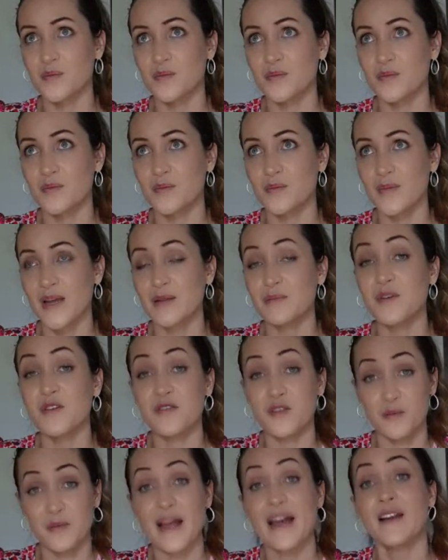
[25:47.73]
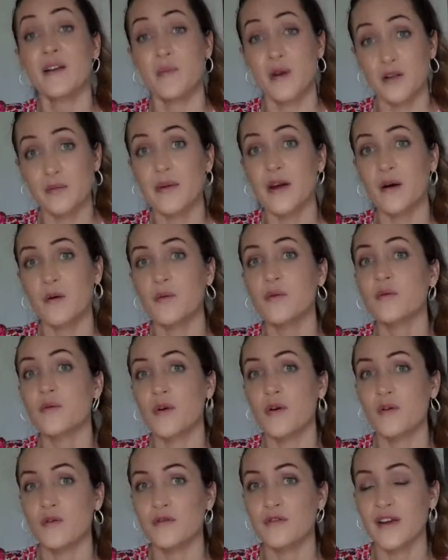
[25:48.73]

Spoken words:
made me feel bad about my own growth,